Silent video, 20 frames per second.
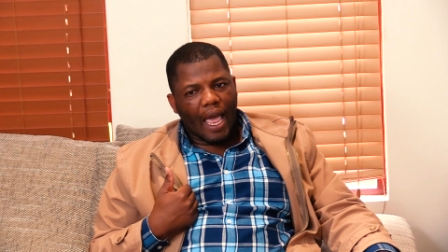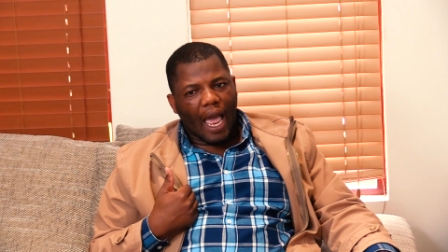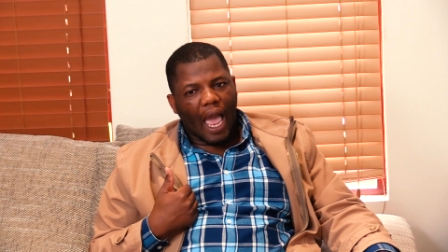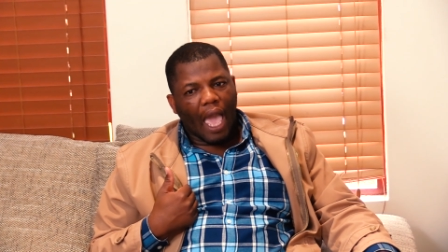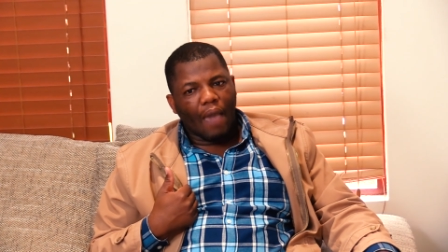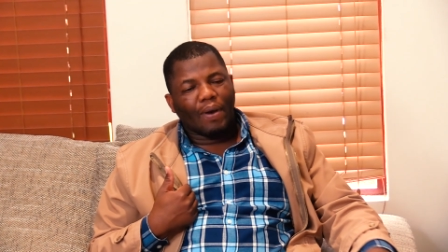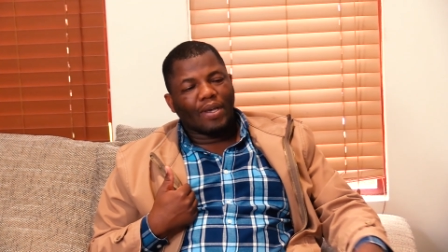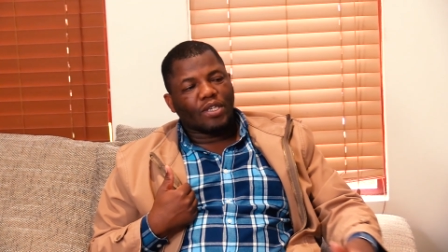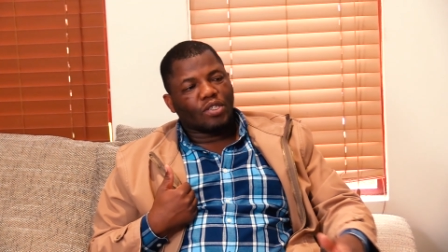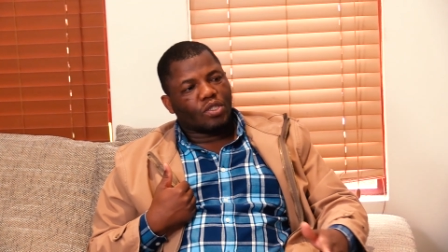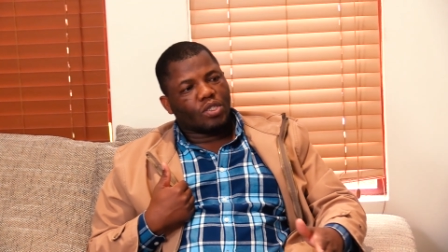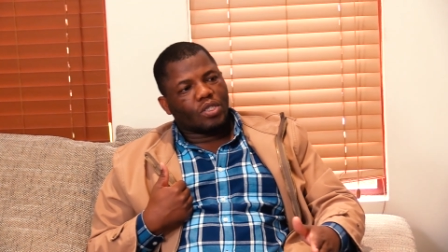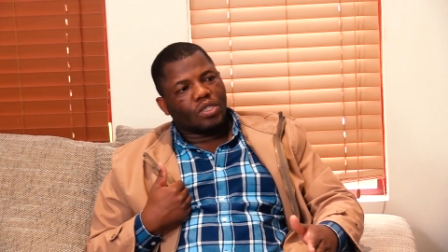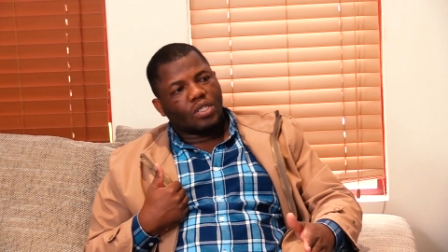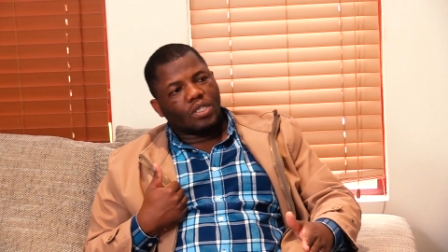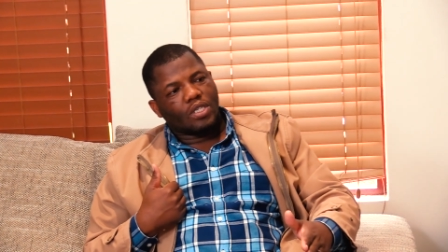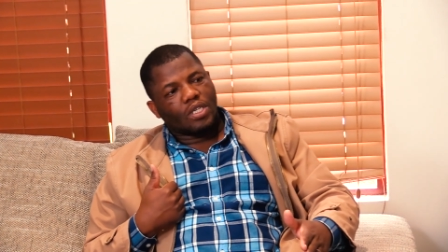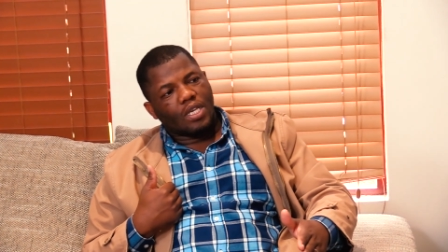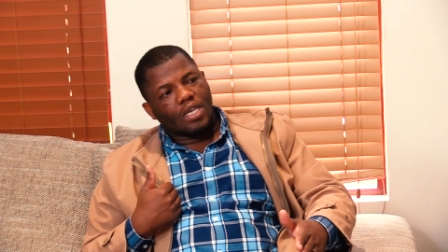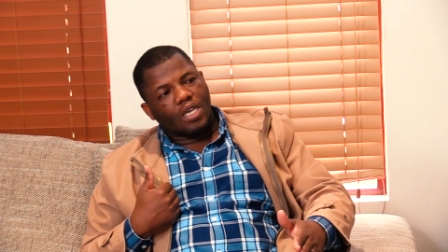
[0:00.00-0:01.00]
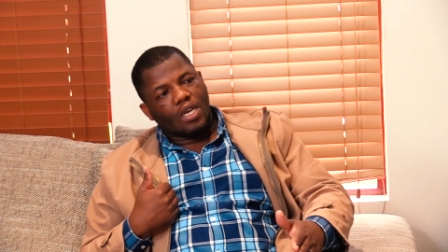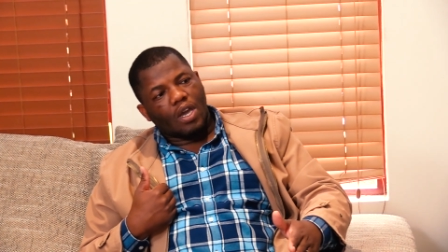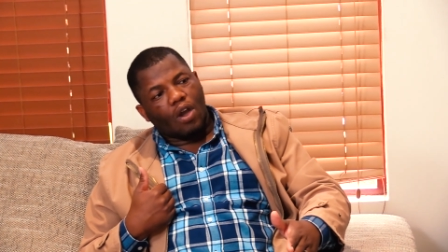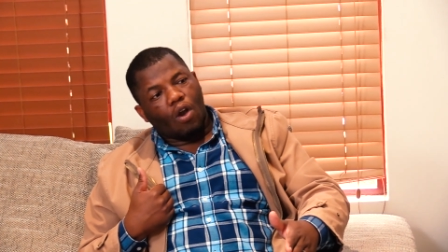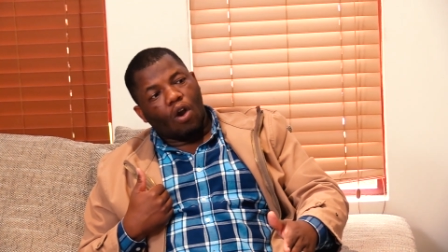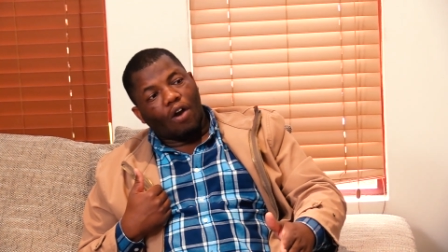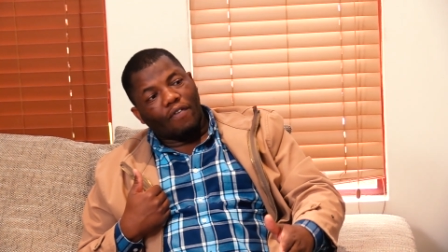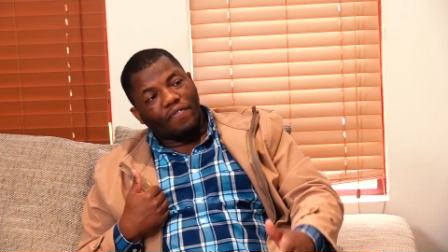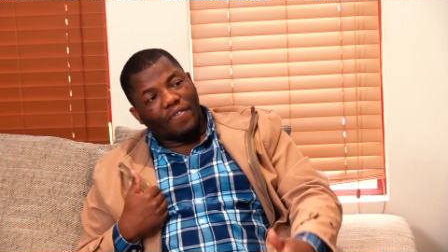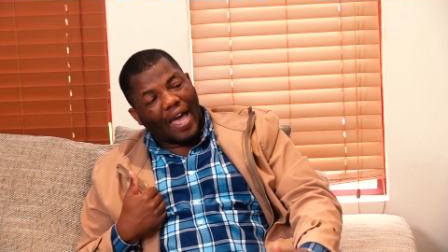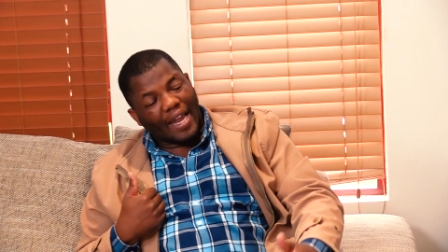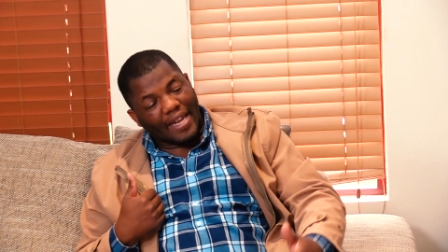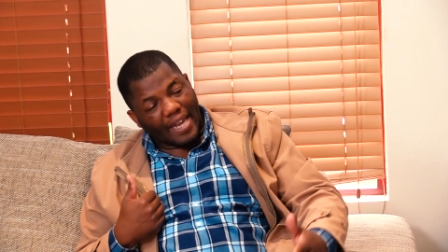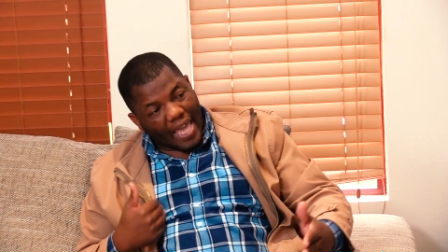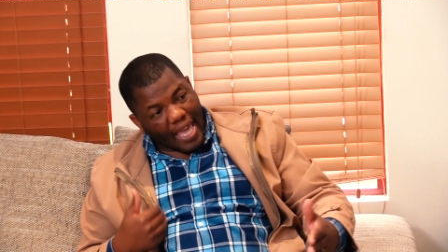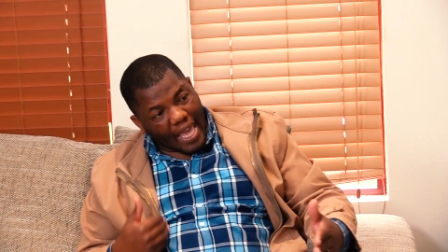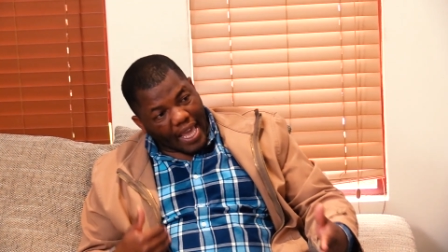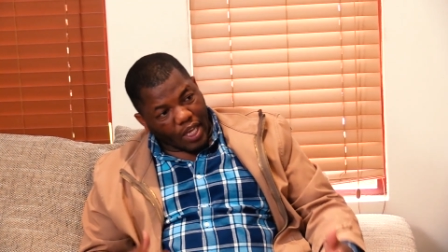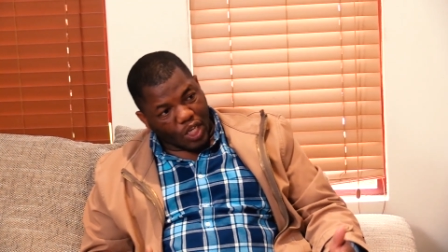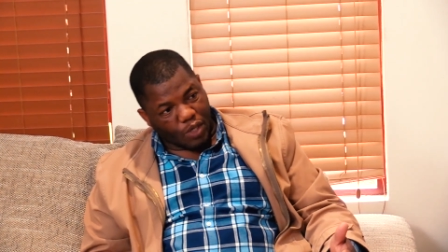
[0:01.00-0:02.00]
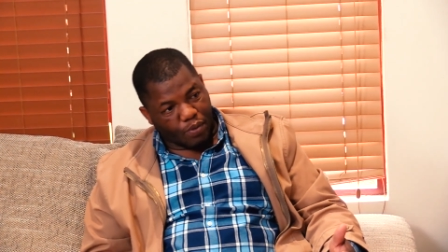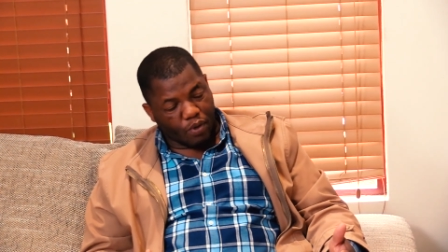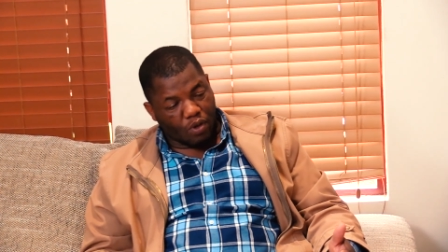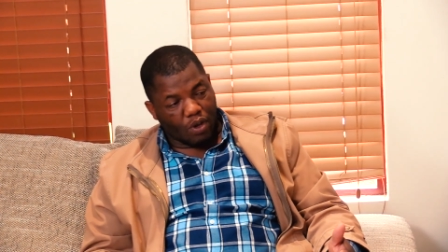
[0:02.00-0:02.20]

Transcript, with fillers: I was of that age,